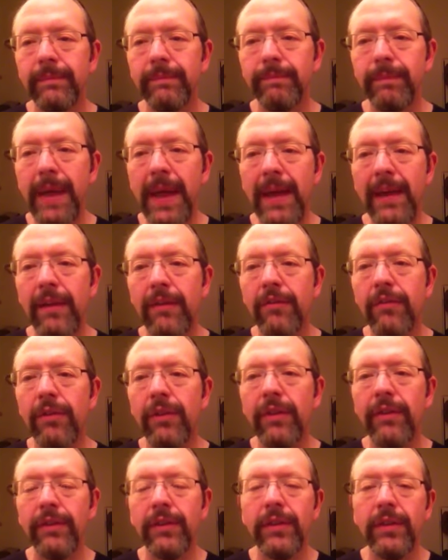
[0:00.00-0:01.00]
package
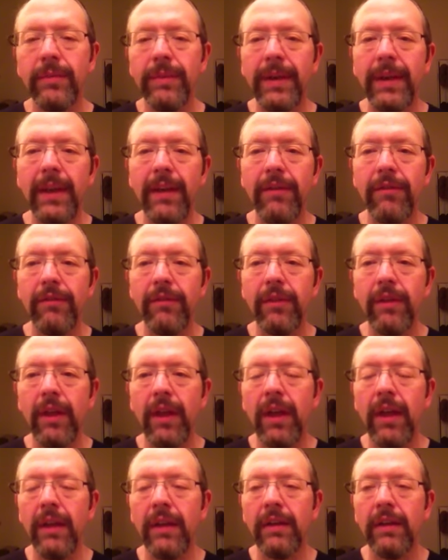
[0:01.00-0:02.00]
delivered to me
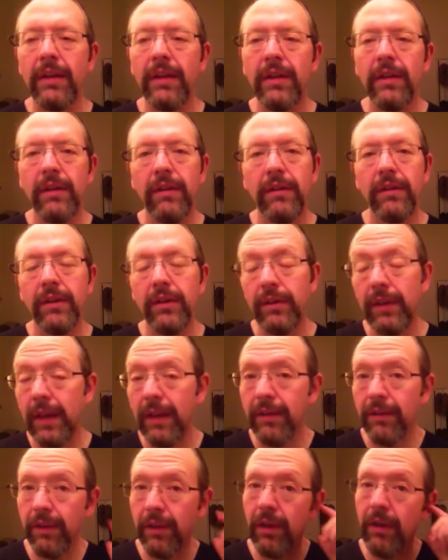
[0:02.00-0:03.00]
two
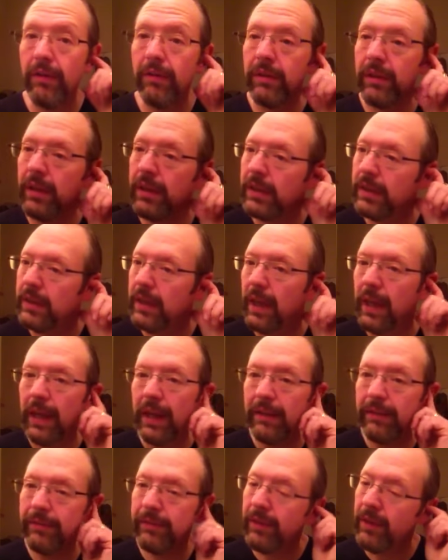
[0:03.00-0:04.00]
days ago
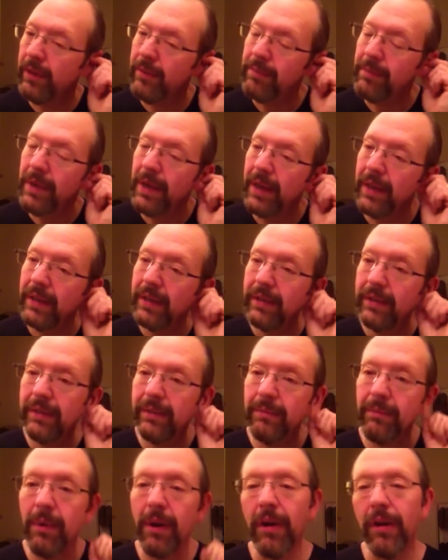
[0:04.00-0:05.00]
from
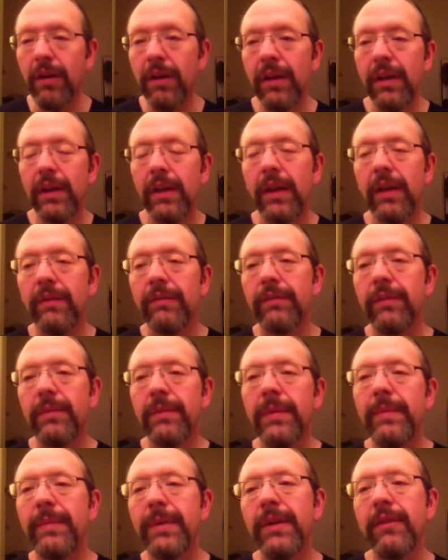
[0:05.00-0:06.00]
Mark
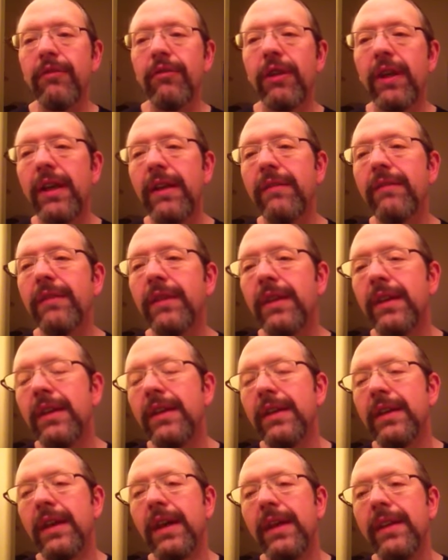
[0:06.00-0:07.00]
from the Big Shave
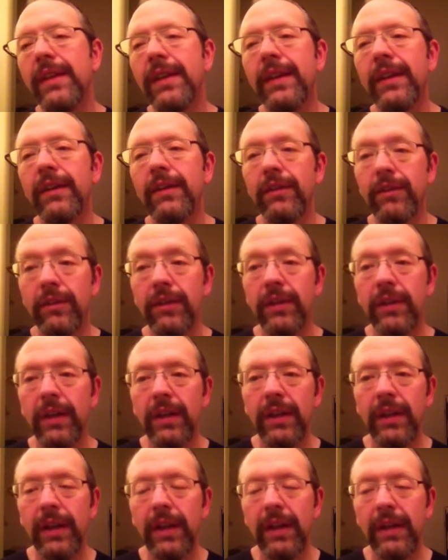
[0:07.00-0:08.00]
that included
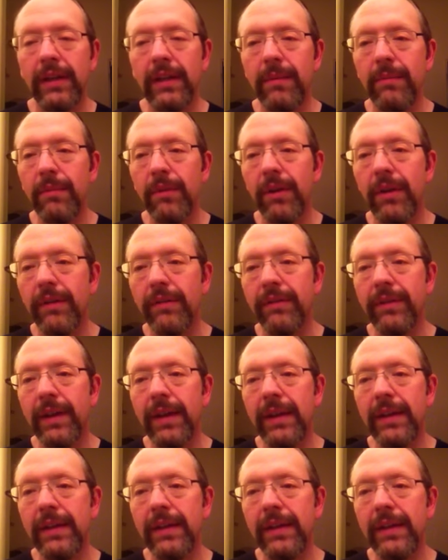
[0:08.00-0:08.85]
a number of